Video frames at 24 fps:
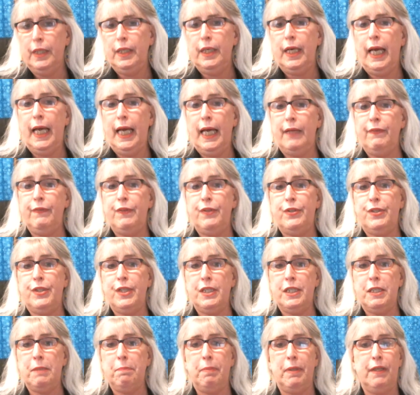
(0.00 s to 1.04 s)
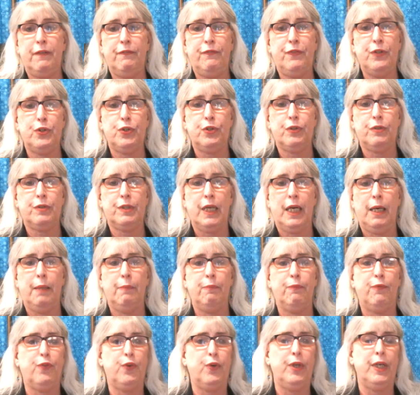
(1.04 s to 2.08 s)
and this is a beneficial time
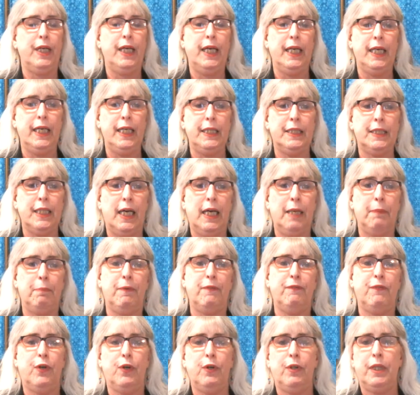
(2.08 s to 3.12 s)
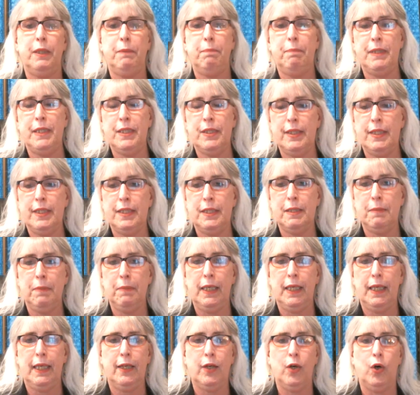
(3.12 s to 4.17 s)
for any type of early business
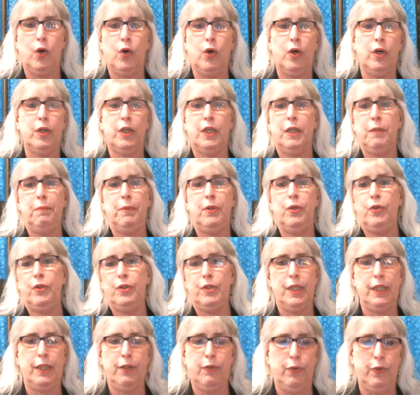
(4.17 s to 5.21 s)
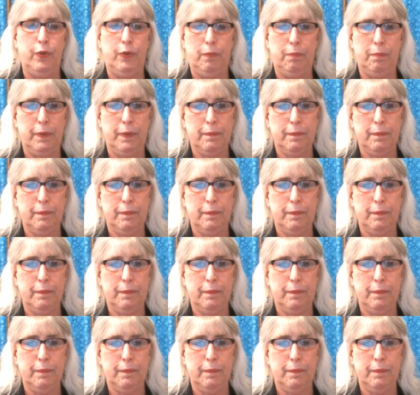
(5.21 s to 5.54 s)
meeting or community group.